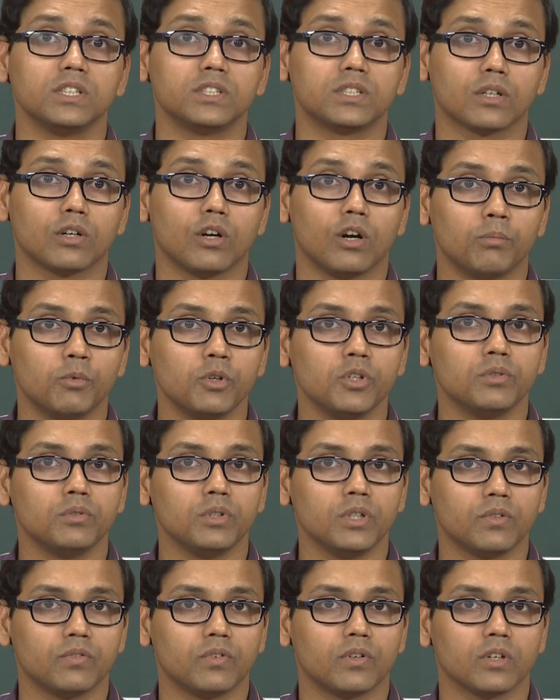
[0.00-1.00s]
is the common
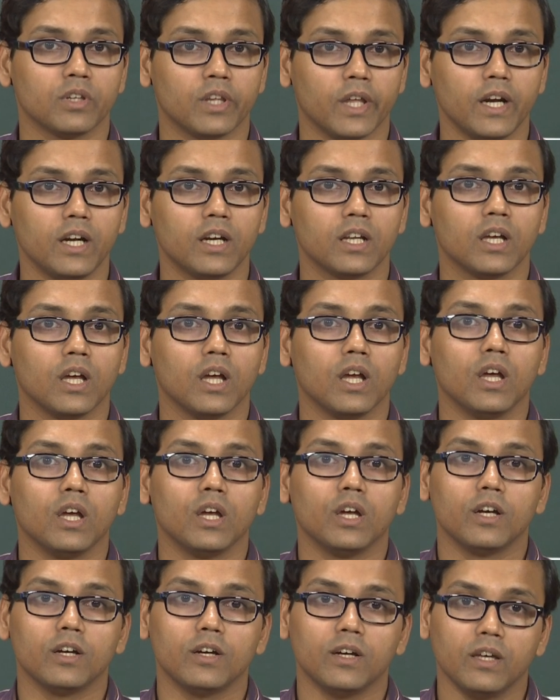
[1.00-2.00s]
unit for that
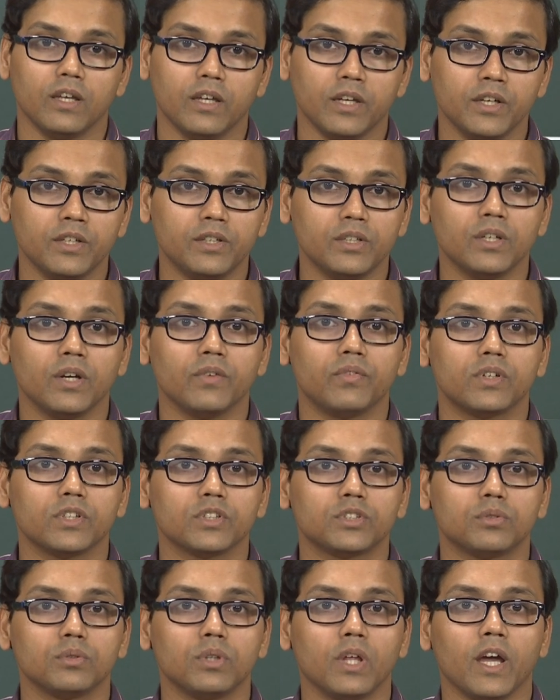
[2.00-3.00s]
ET
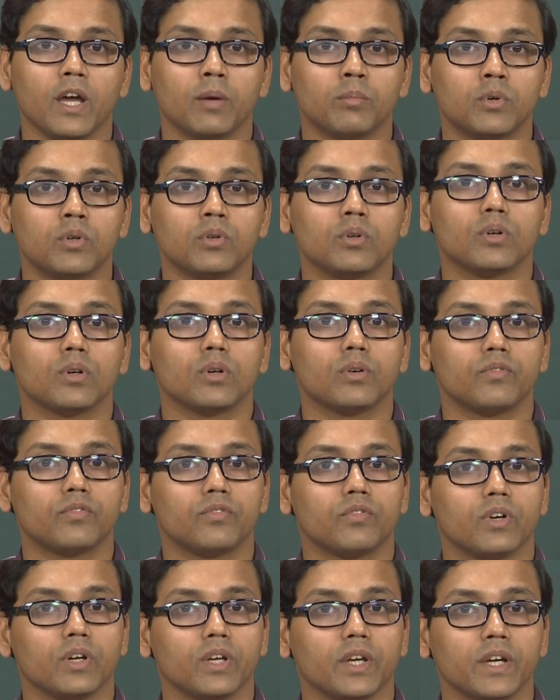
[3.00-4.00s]
refers to the amount of
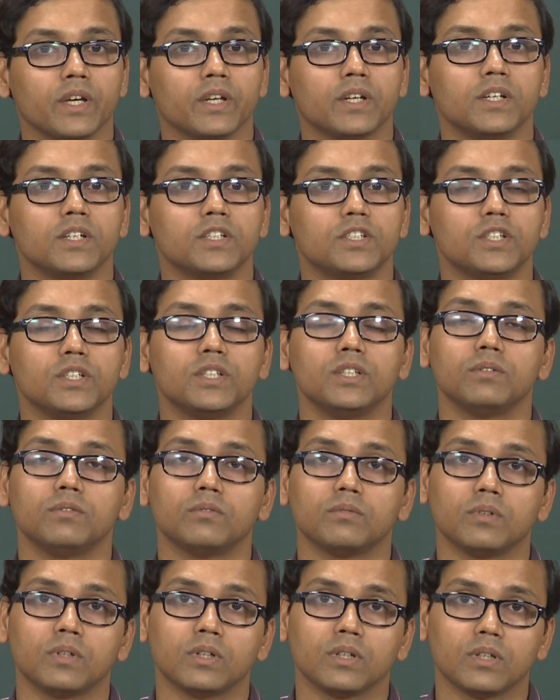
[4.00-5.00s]

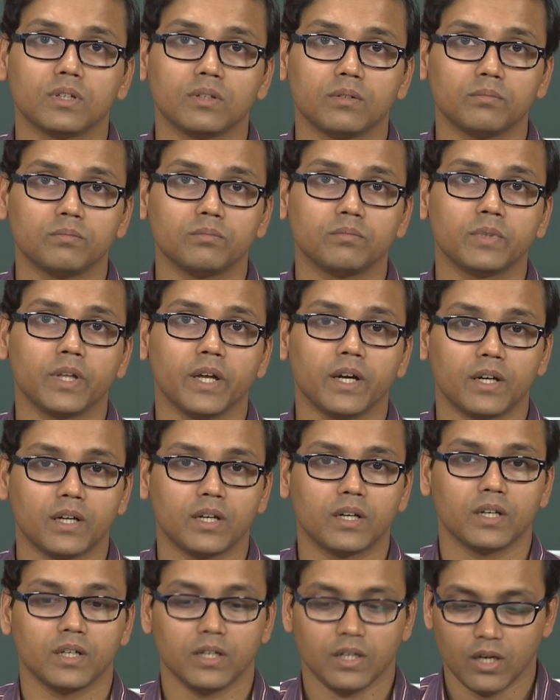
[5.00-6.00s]
energy uh,
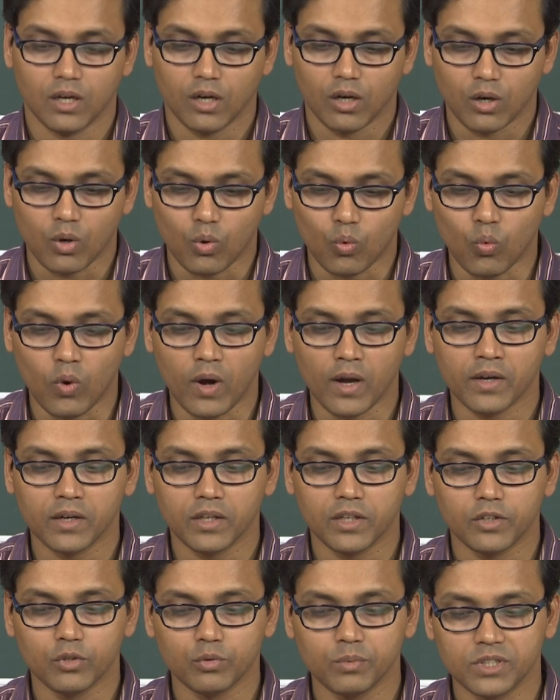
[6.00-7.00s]
that 1
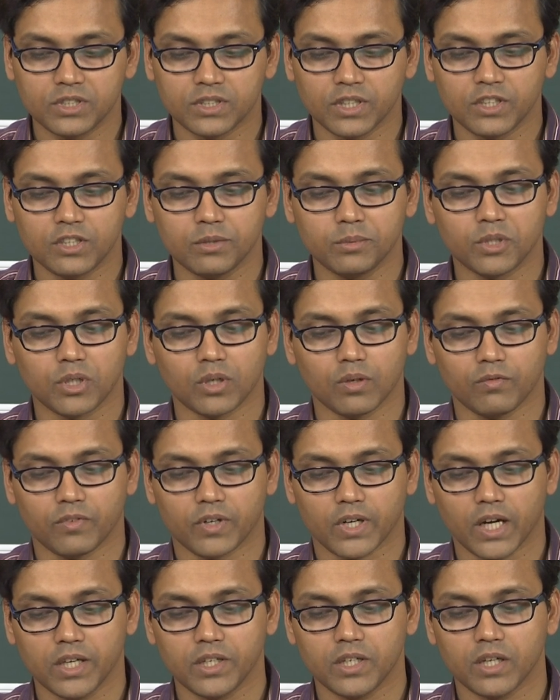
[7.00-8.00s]
cubic centimeter of
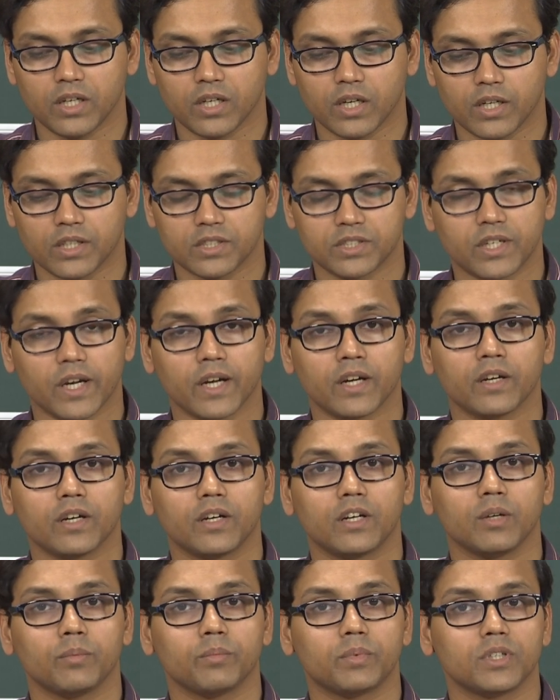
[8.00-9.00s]
dry air at
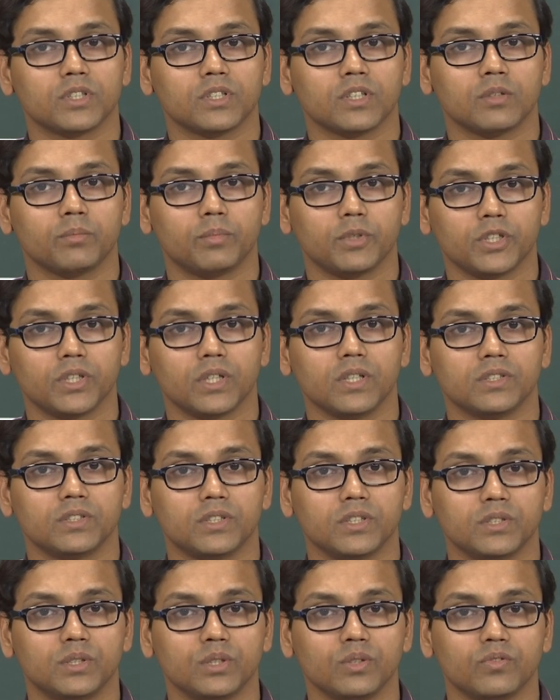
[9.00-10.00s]
standard temperature and pressure
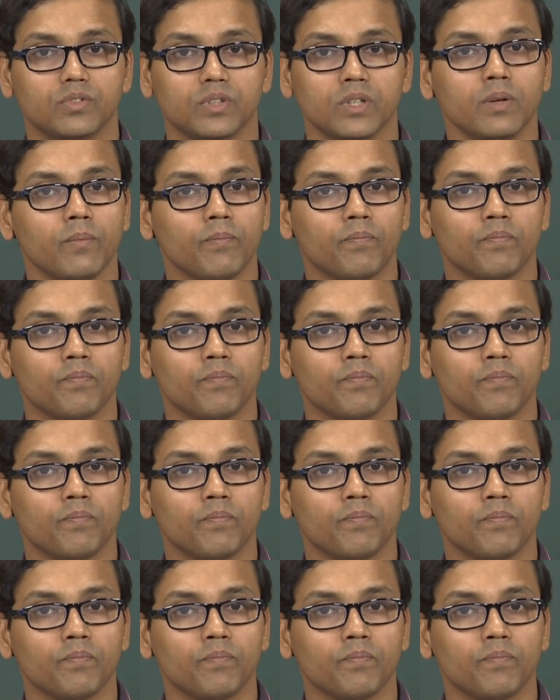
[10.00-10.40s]
is receiving